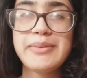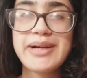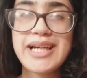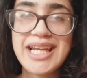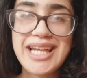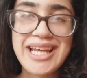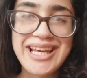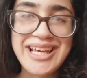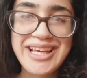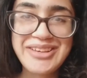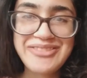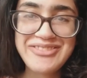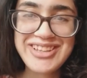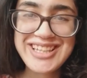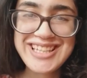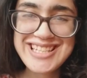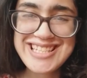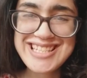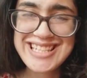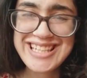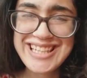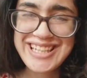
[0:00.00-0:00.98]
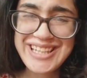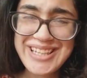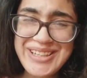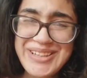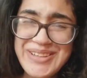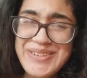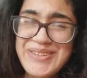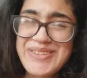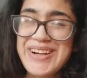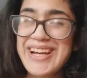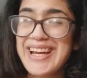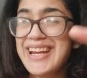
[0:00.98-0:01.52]
name is Yu,
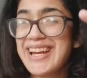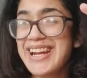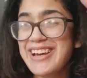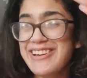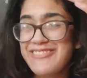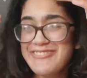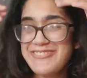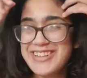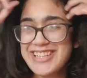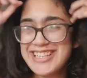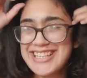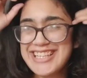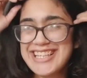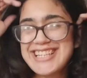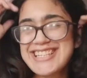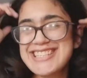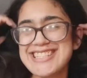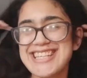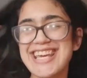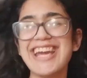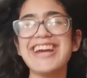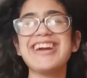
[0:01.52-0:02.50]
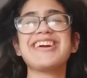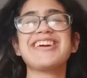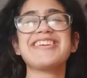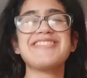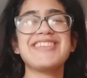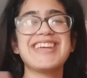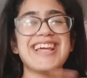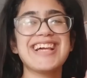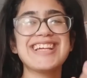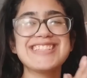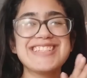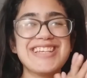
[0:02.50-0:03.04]
and I'm really scared
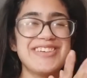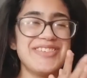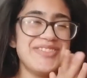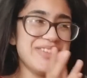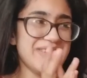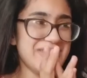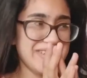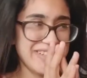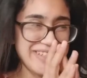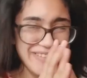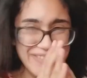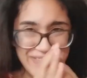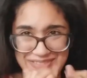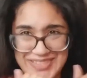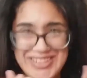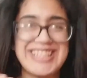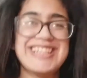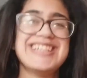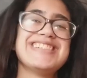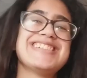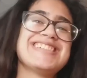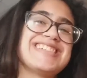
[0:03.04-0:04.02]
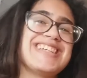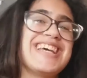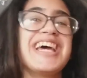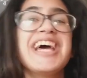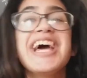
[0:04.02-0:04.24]
because I found bleach